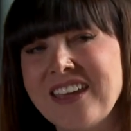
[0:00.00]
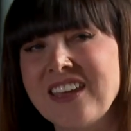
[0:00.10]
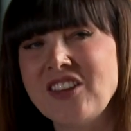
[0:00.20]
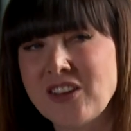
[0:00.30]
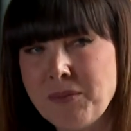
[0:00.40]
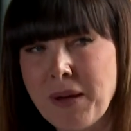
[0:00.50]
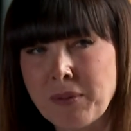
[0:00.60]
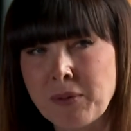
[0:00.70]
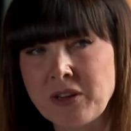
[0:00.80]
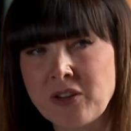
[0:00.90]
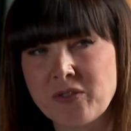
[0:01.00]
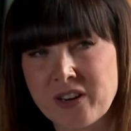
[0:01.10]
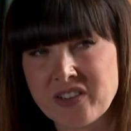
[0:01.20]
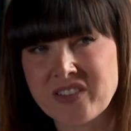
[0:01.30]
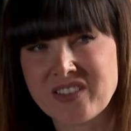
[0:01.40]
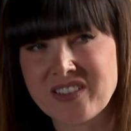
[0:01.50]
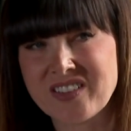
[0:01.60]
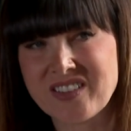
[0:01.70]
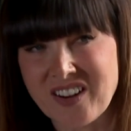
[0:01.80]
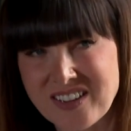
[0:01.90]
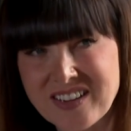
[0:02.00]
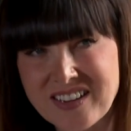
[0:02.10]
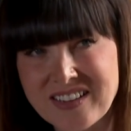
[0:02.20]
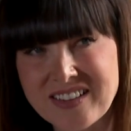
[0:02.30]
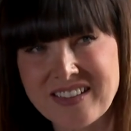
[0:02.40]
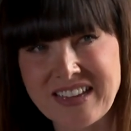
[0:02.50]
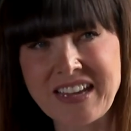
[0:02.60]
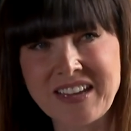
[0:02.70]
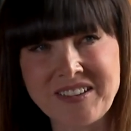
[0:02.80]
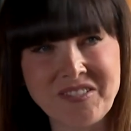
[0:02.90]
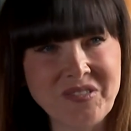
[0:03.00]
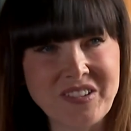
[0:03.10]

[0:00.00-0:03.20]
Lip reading: Can you remember when you first started singing?